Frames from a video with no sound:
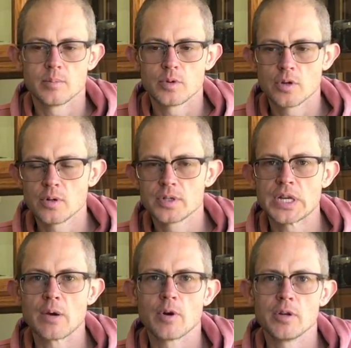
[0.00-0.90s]
go to
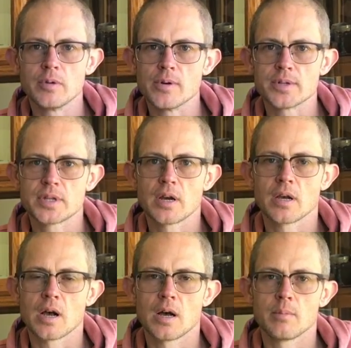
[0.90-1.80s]

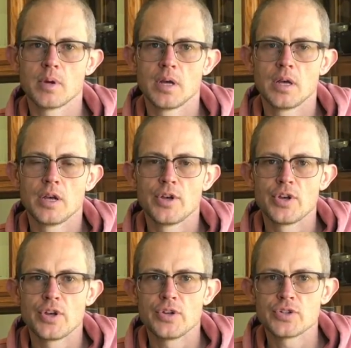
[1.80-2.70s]
tieguanoolongs.com,
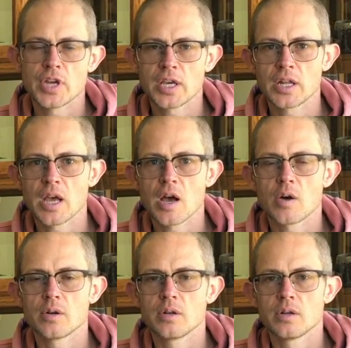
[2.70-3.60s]
check it
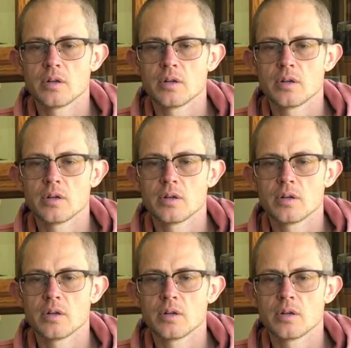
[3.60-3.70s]
out.